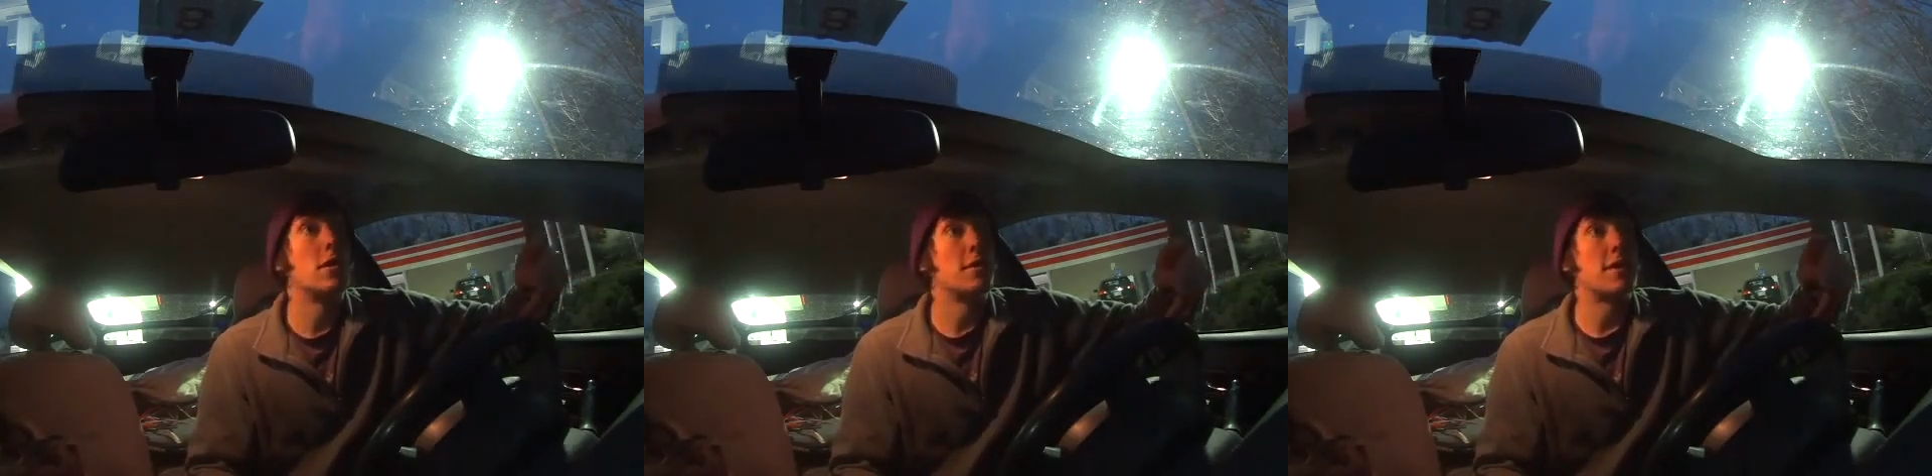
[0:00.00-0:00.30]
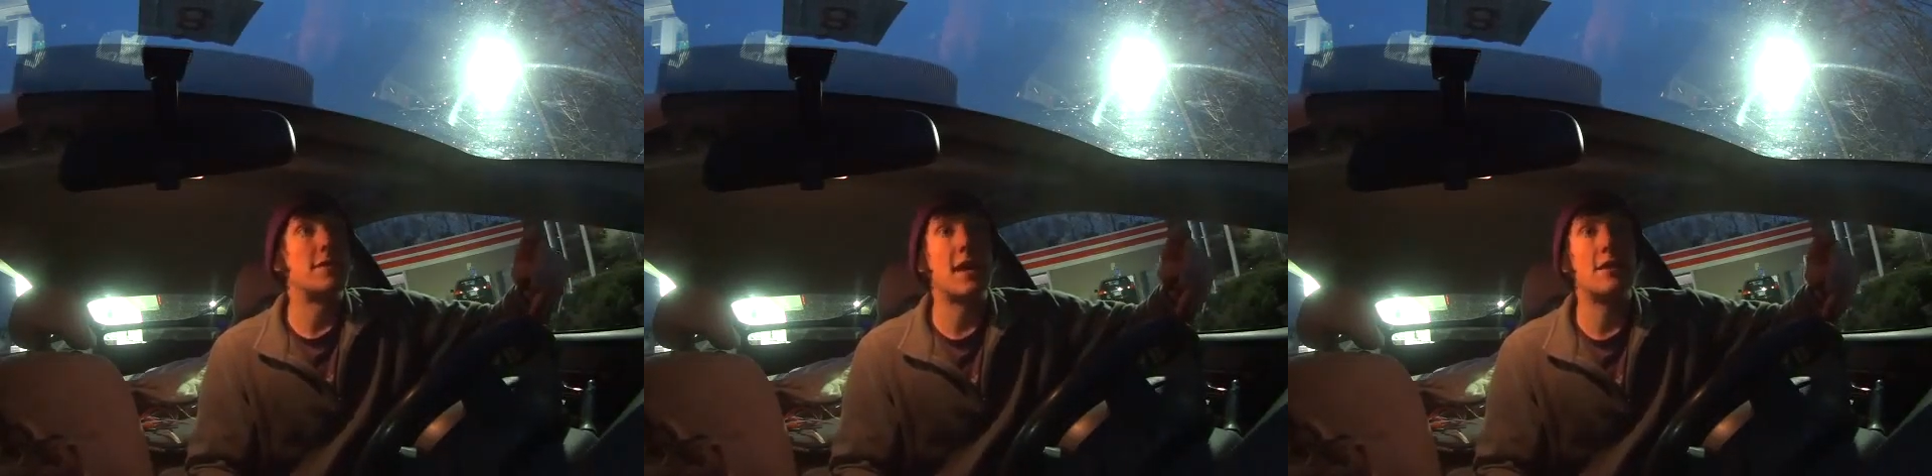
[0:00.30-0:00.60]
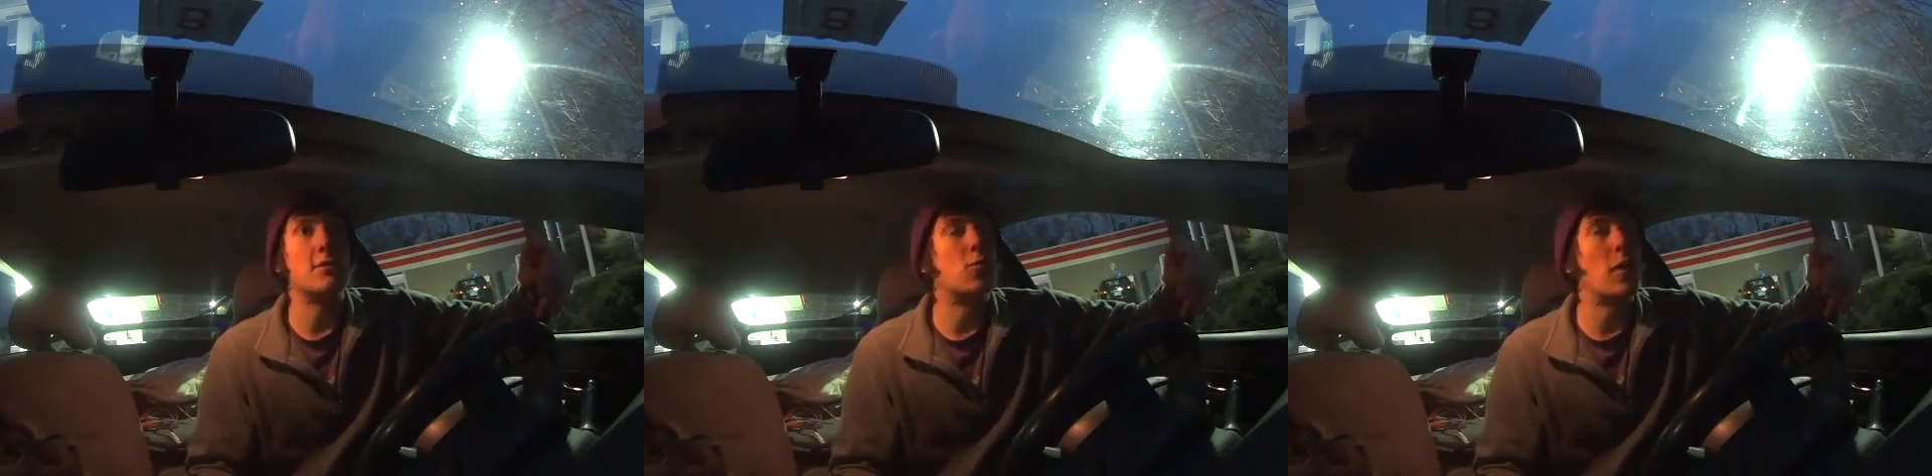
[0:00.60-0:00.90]
They take
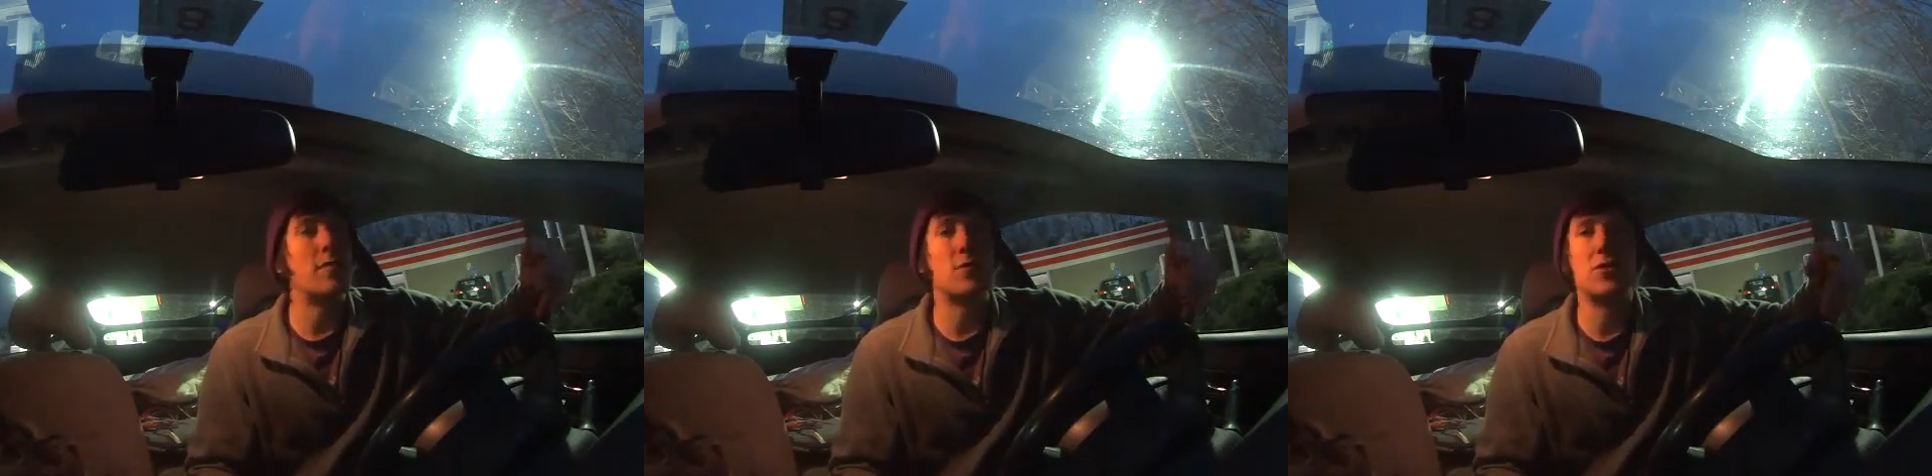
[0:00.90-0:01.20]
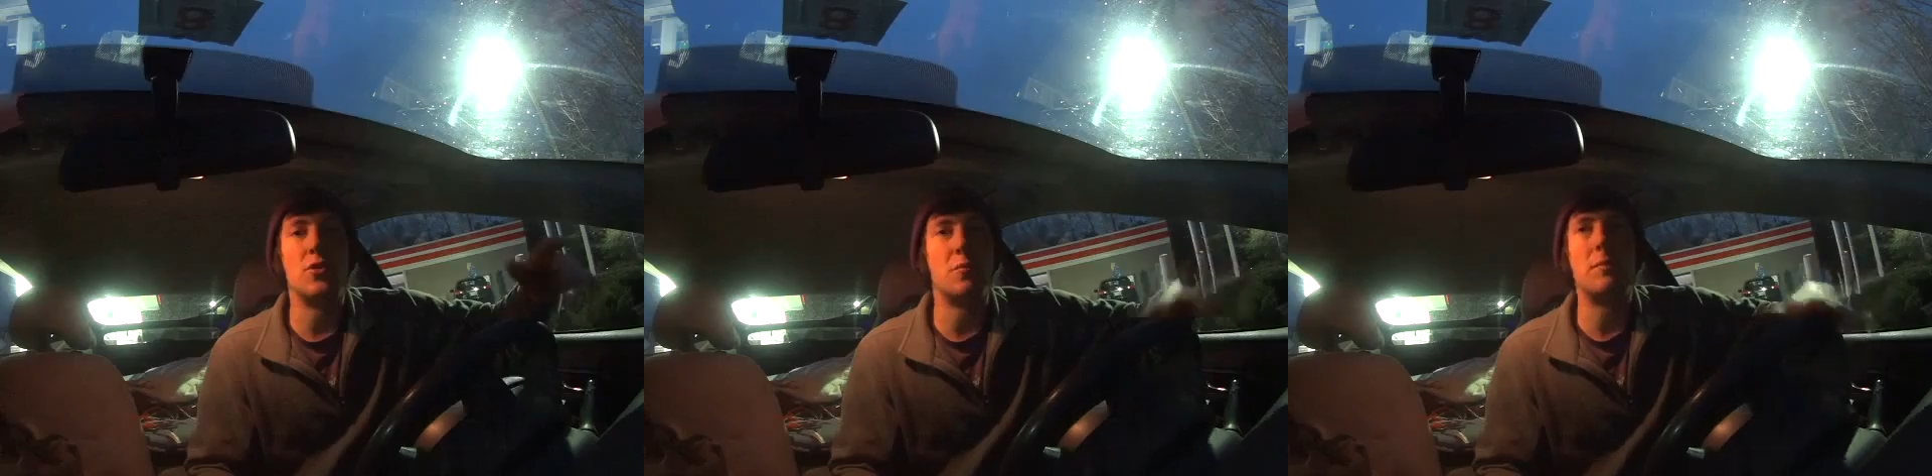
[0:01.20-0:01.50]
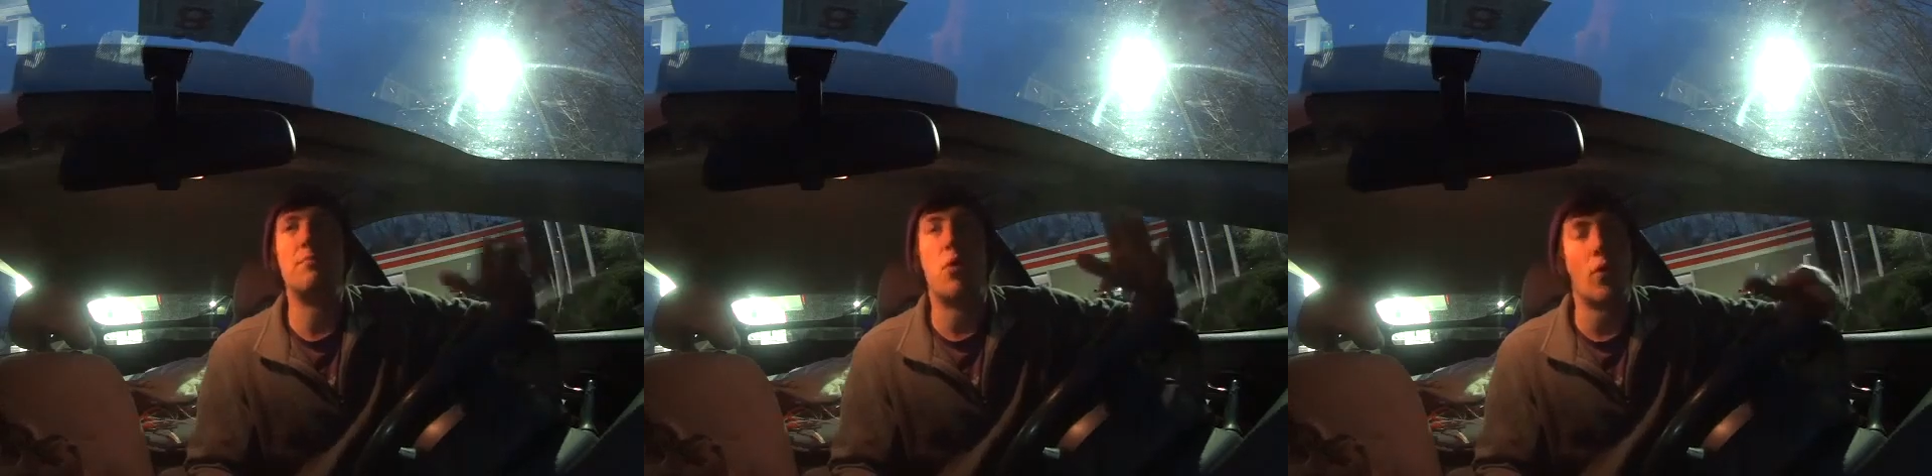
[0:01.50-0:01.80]
whatever
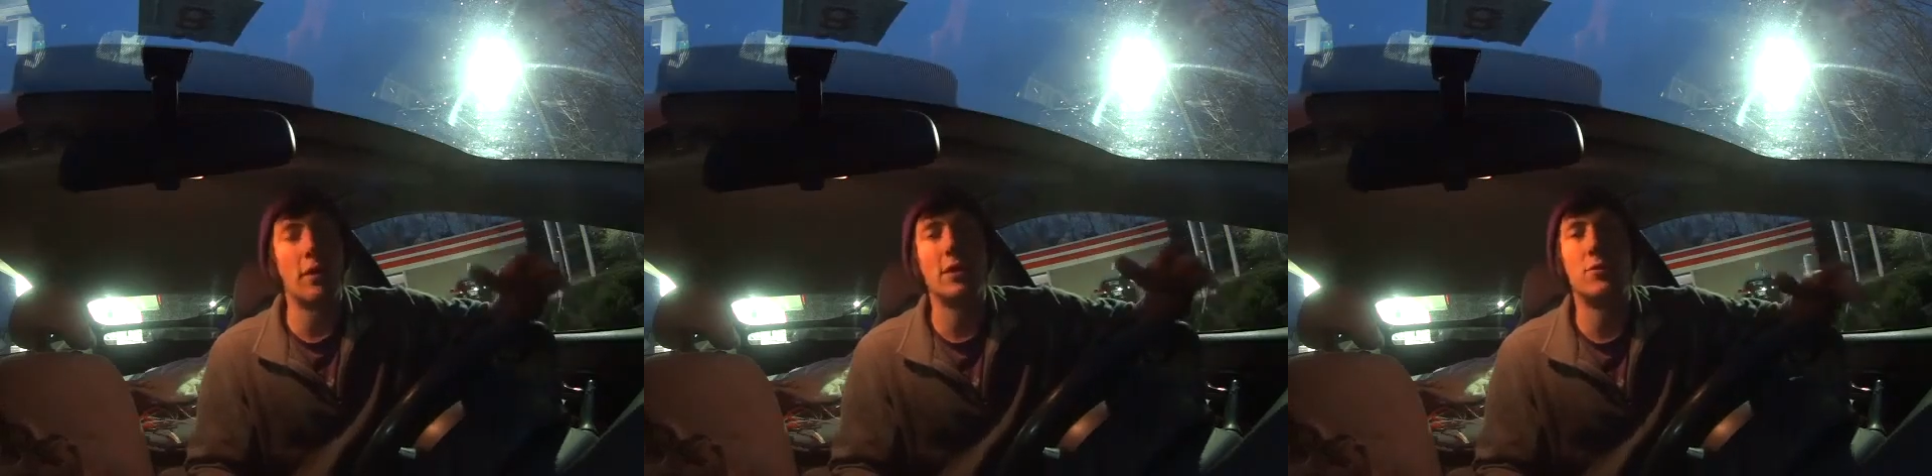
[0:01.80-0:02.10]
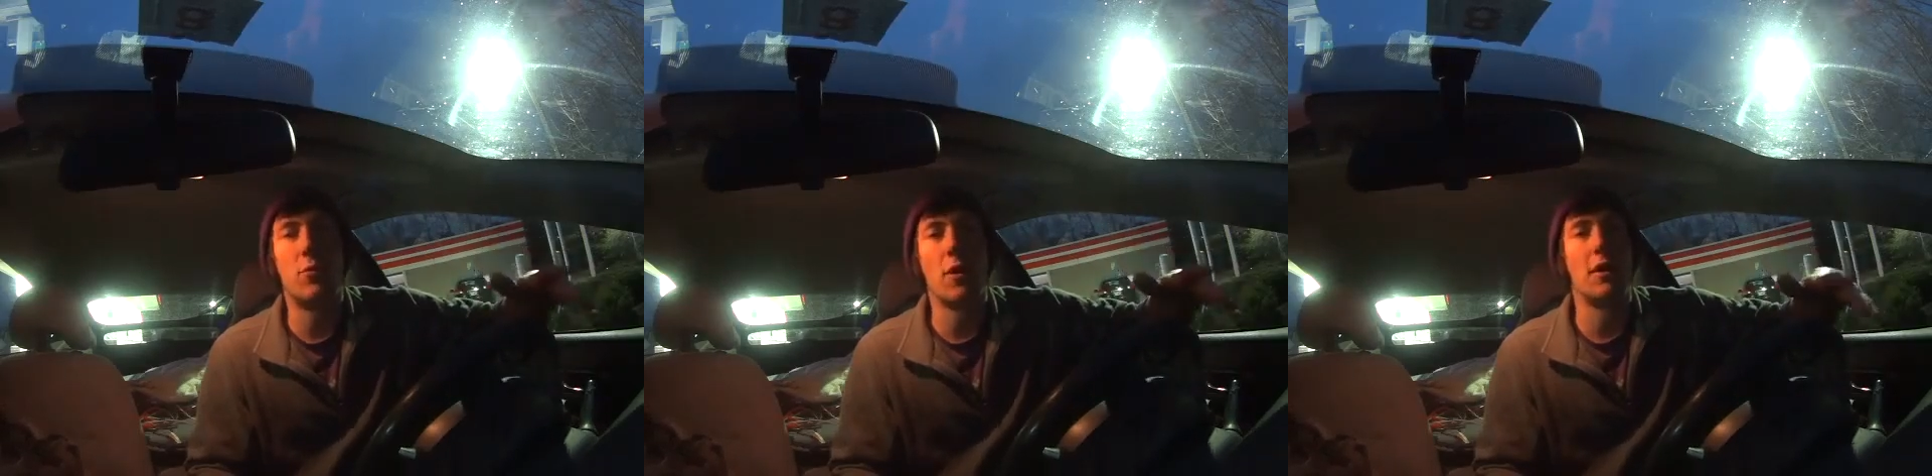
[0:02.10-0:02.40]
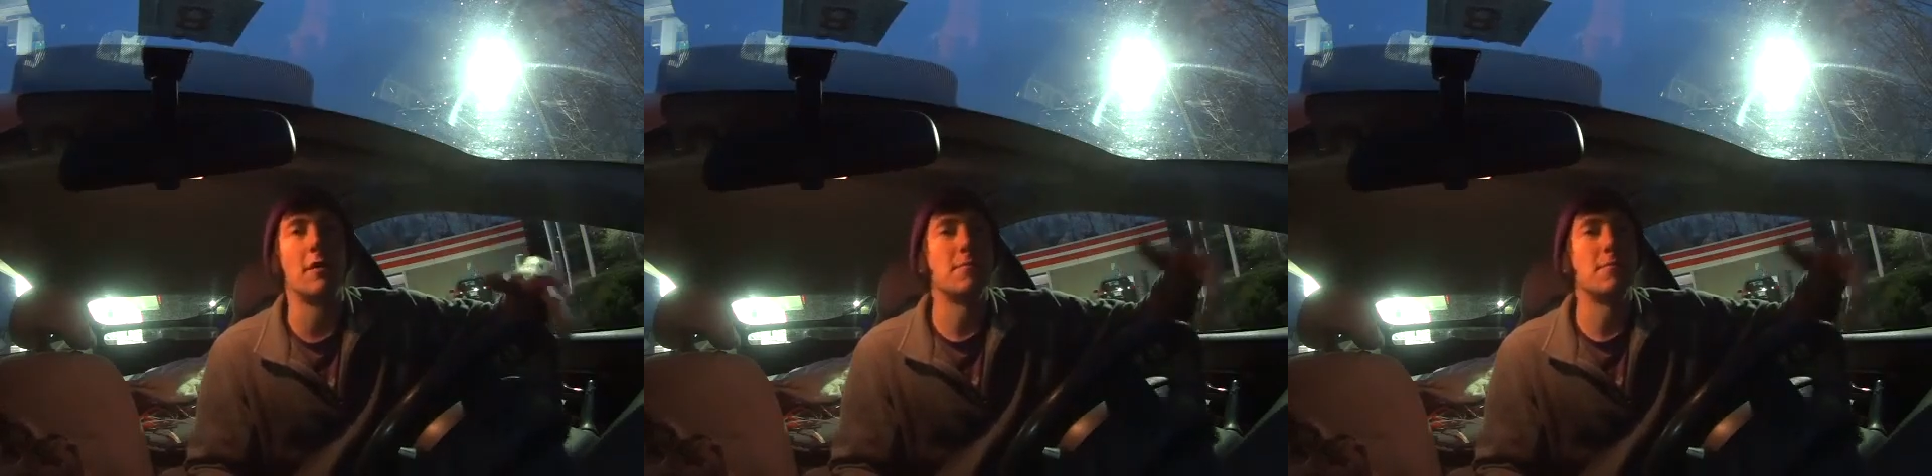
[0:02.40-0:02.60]
stupid, pointless work